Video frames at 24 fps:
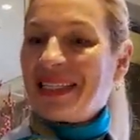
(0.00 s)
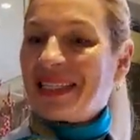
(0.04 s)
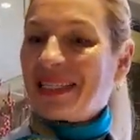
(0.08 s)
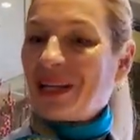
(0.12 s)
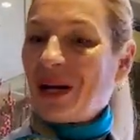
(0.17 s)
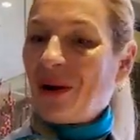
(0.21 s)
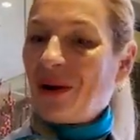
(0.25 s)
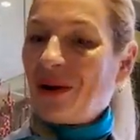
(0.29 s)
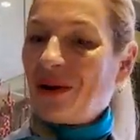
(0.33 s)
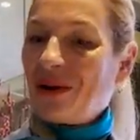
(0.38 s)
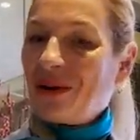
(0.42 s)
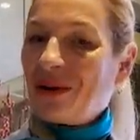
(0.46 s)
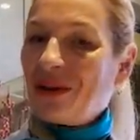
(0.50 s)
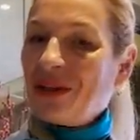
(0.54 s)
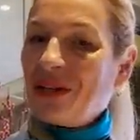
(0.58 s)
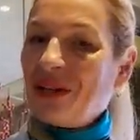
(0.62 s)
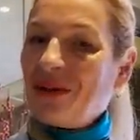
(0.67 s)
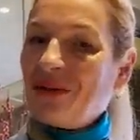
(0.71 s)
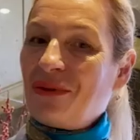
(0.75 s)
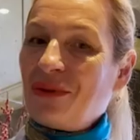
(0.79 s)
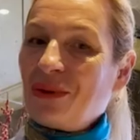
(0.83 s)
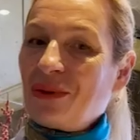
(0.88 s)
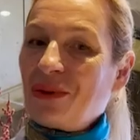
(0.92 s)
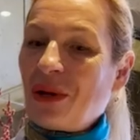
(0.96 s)
So,
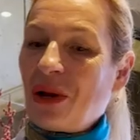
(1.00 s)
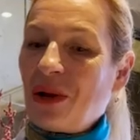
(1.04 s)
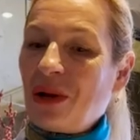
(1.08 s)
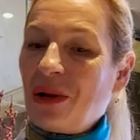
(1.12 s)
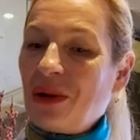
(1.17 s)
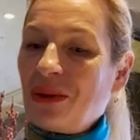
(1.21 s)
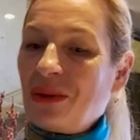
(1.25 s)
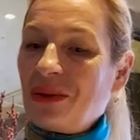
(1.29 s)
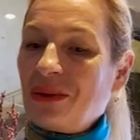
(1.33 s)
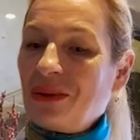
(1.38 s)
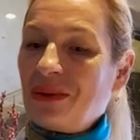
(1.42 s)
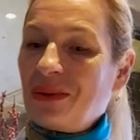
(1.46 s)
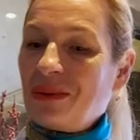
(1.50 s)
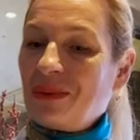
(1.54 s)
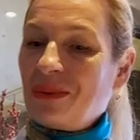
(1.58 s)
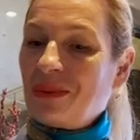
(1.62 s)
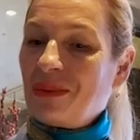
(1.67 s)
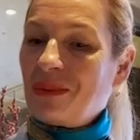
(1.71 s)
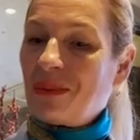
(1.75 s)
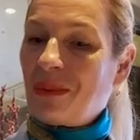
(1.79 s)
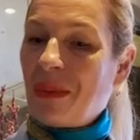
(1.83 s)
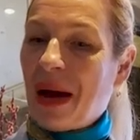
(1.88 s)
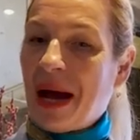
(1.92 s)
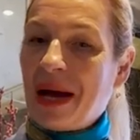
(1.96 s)
if you
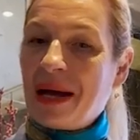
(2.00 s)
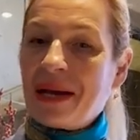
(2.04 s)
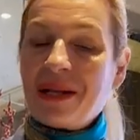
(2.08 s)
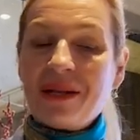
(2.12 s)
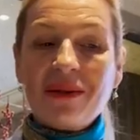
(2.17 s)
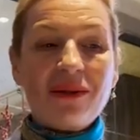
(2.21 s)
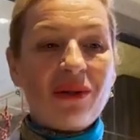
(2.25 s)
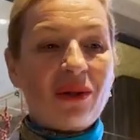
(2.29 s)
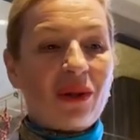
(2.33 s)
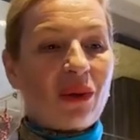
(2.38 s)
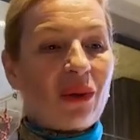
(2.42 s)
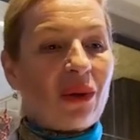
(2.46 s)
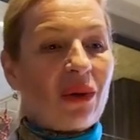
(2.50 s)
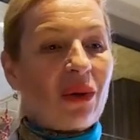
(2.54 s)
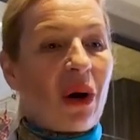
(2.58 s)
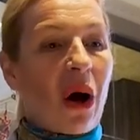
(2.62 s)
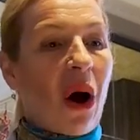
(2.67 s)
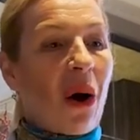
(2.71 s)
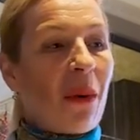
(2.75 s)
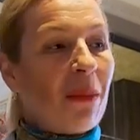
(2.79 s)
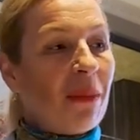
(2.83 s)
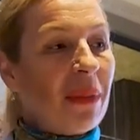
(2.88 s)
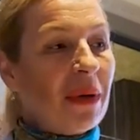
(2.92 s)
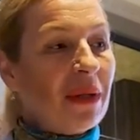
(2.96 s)
don't mind to
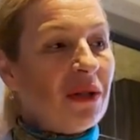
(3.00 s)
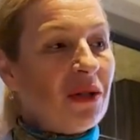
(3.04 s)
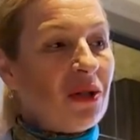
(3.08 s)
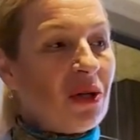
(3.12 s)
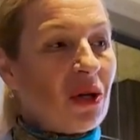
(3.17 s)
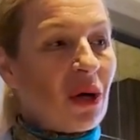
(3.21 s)
open